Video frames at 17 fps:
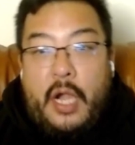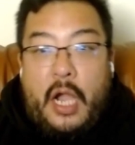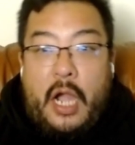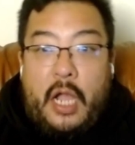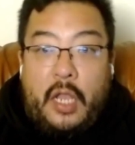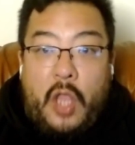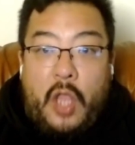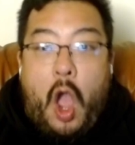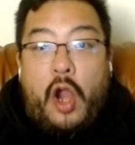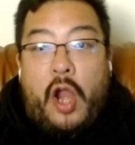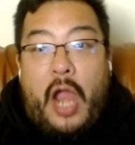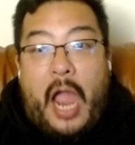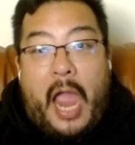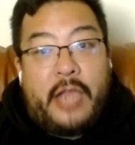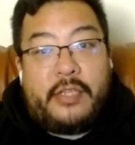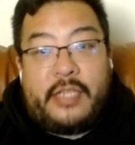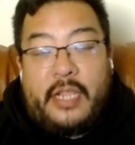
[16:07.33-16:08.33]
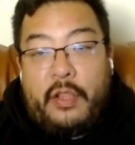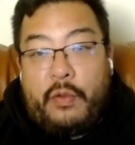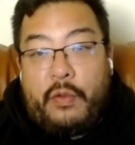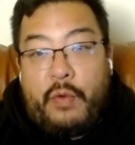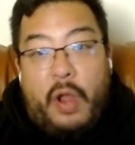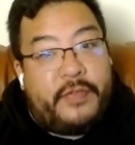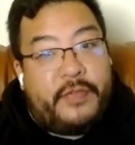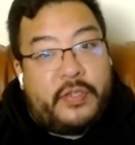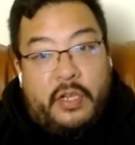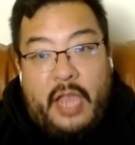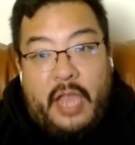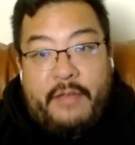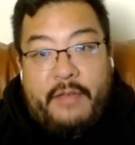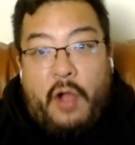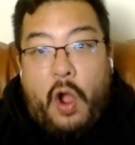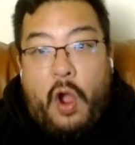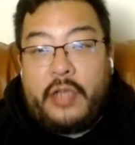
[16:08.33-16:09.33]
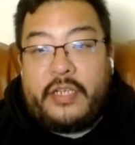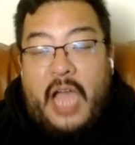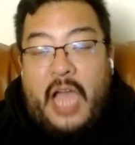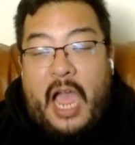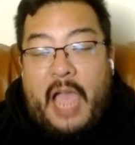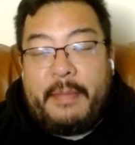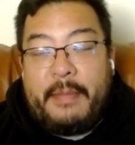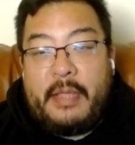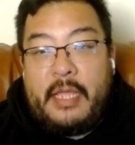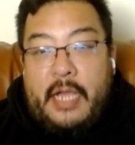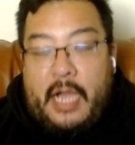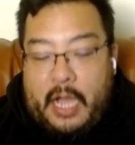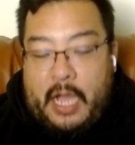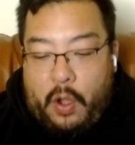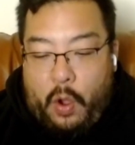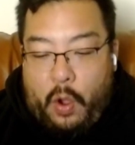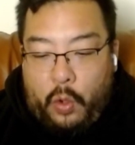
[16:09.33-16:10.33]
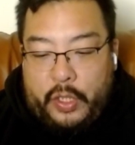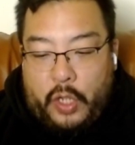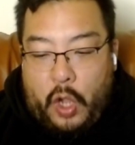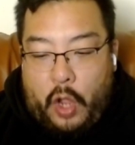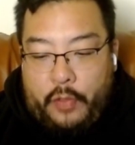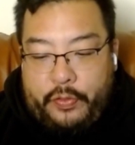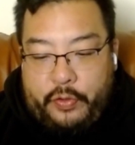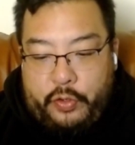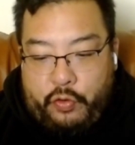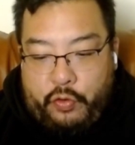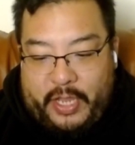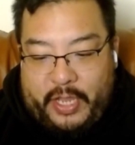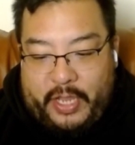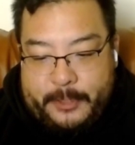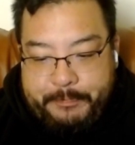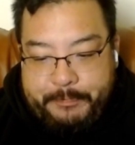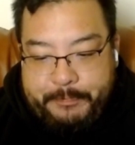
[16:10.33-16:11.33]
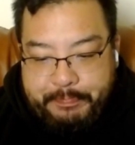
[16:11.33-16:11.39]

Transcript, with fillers: Longer irons out of the rough, it's going to have a hard time holding on to the greens.